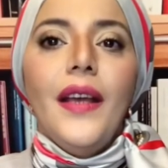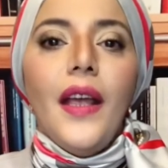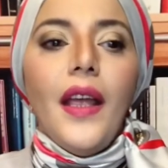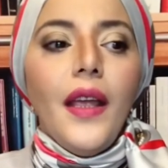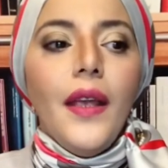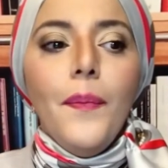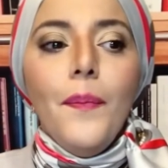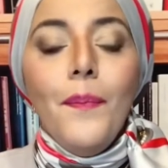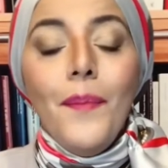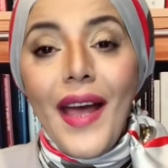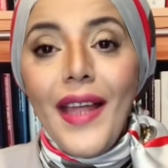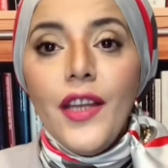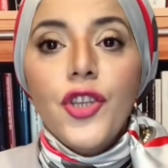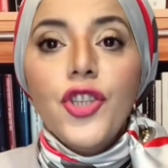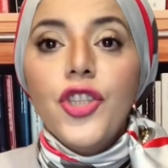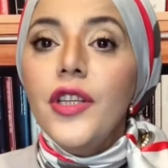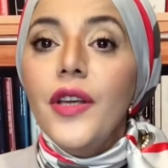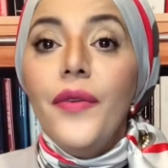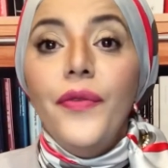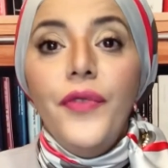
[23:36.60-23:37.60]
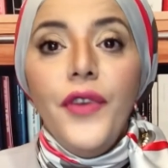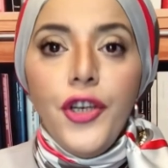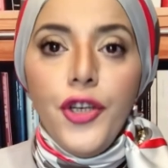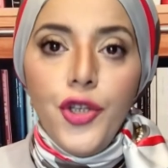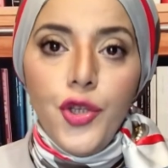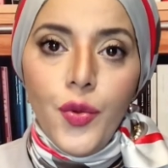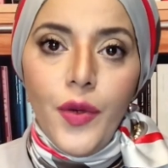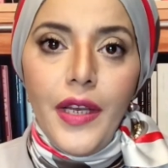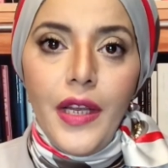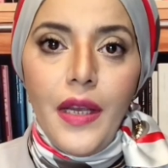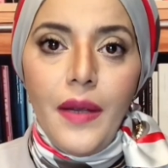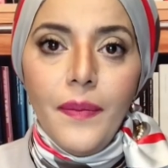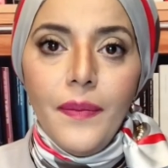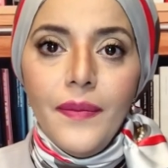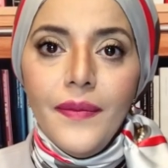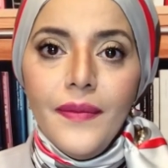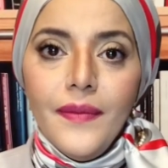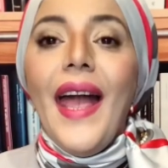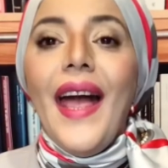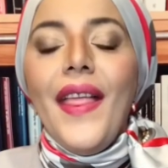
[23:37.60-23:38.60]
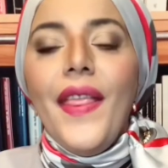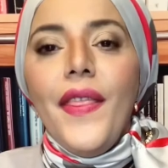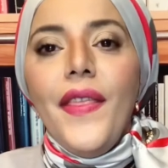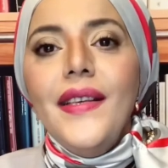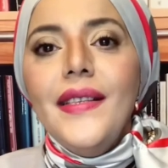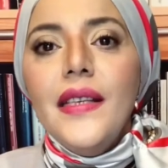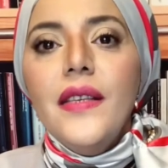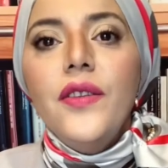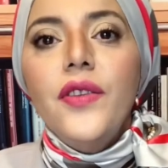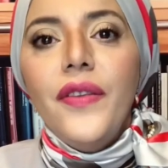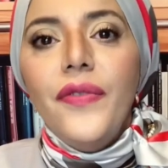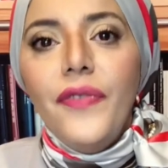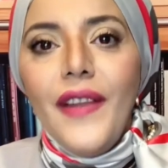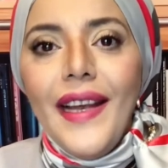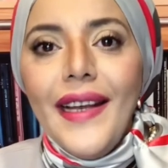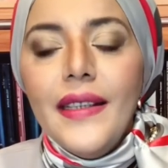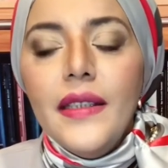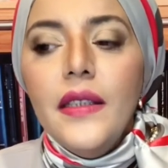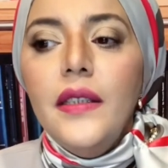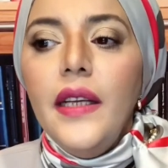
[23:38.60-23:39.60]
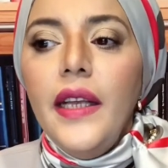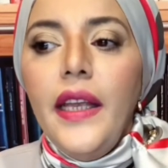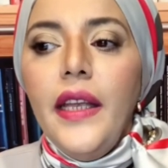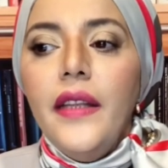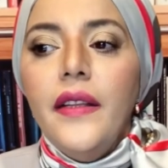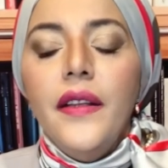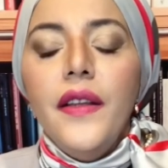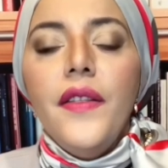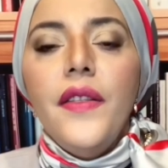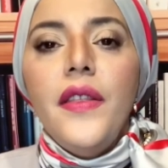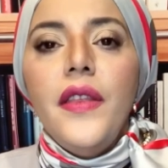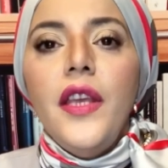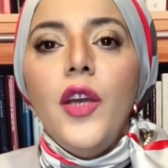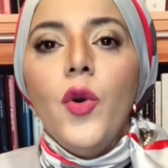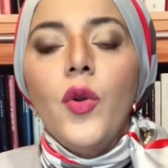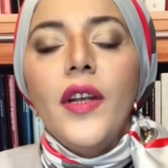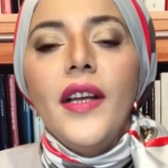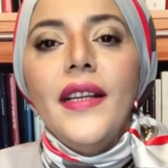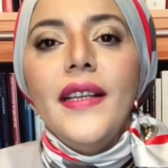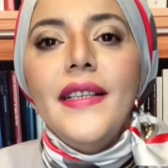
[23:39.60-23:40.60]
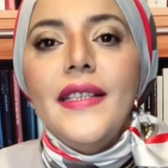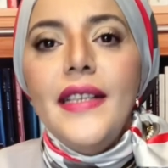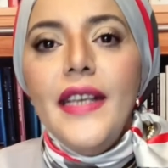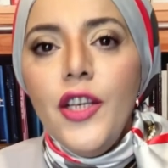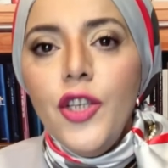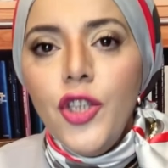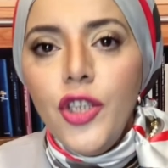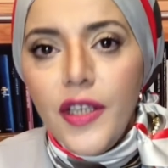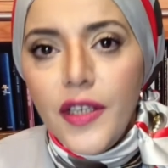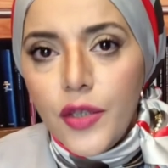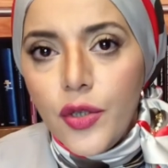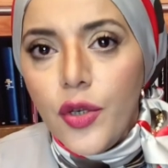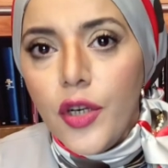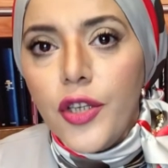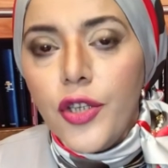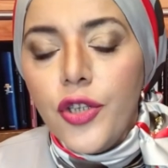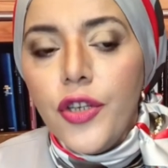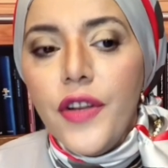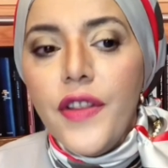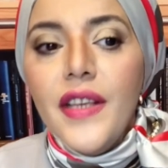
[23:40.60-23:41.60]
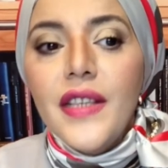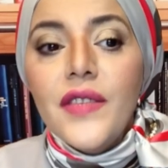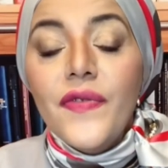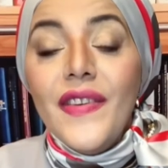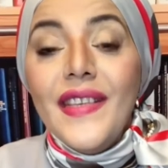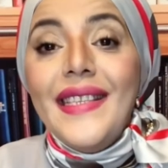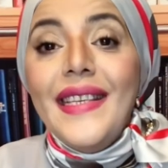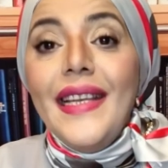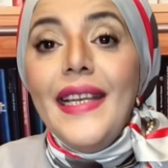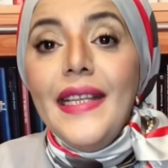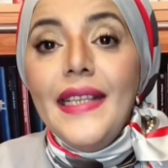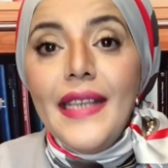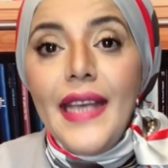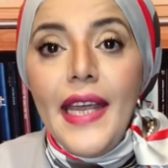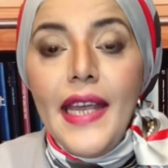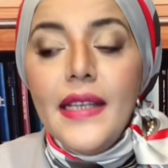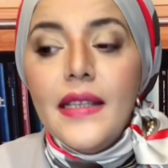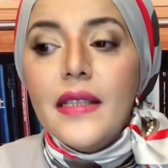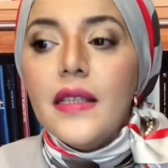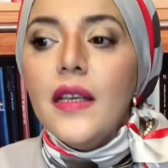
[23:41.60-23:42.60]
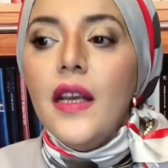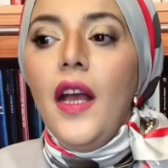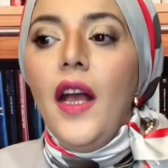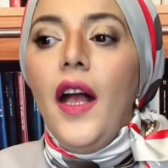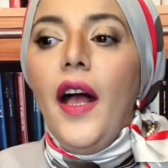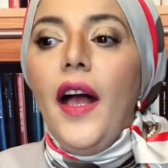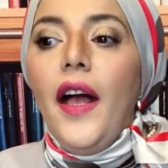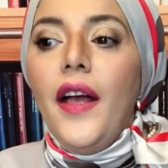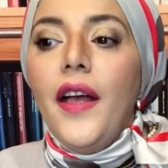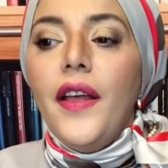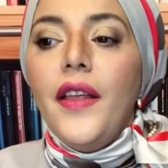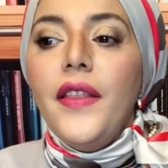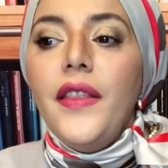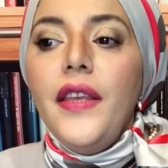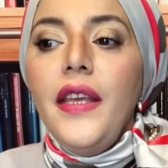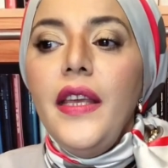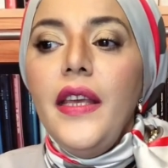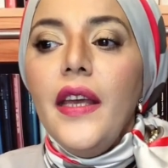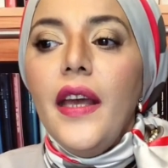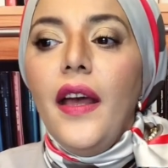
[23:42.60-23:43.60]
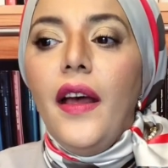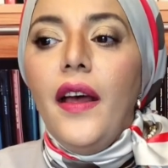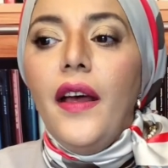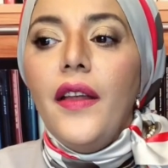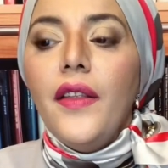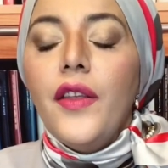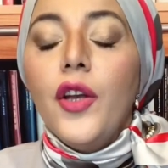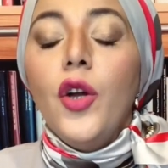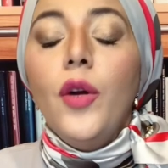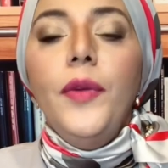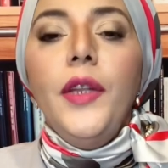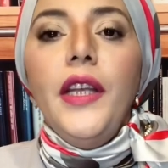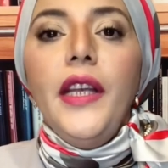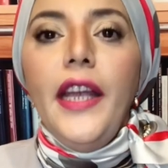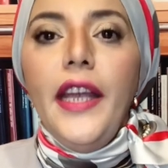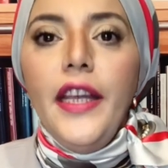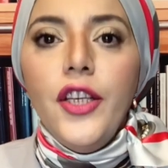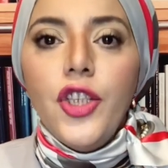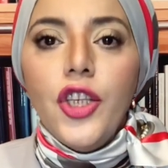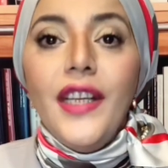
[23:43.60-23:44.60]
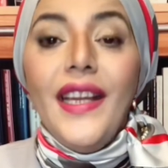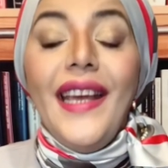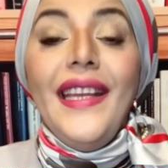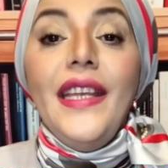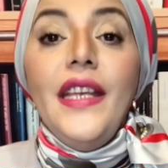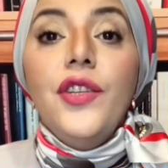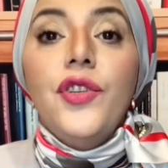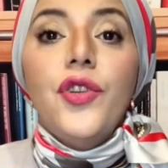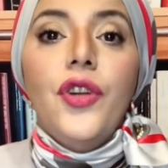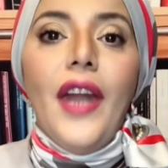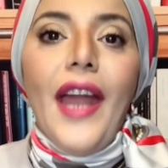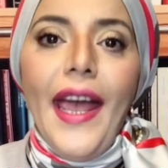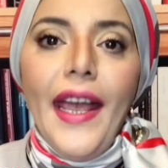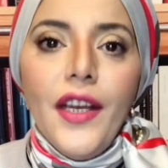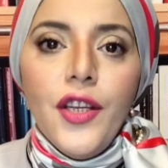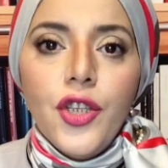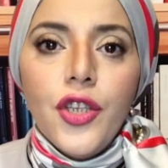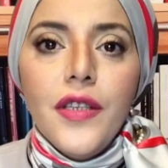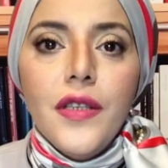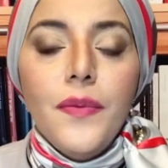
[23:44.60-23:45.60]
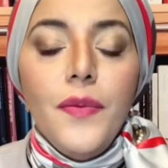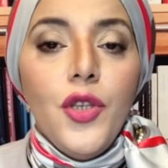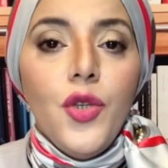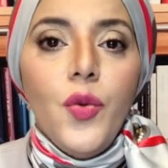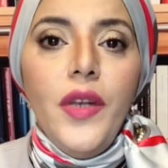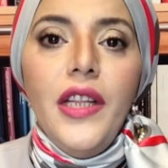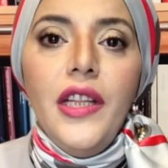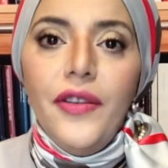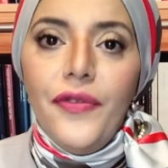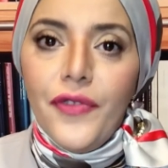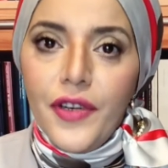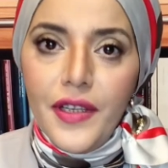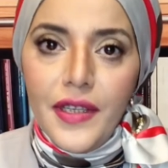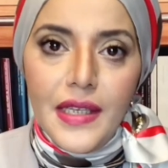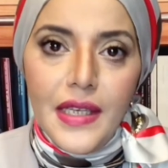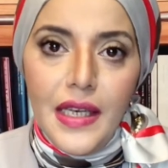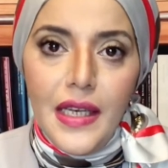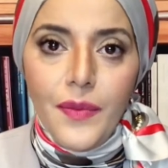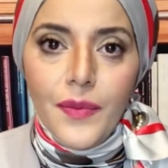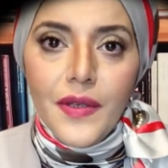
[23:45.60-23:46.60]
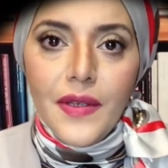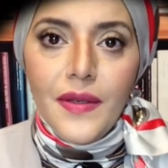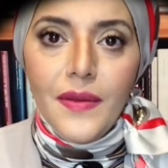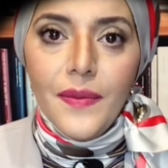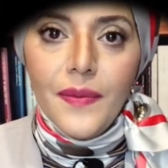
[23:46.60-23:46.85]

managed virtually. And this is reflected in the organizational structure that facilitates the communication and interactions between different teams.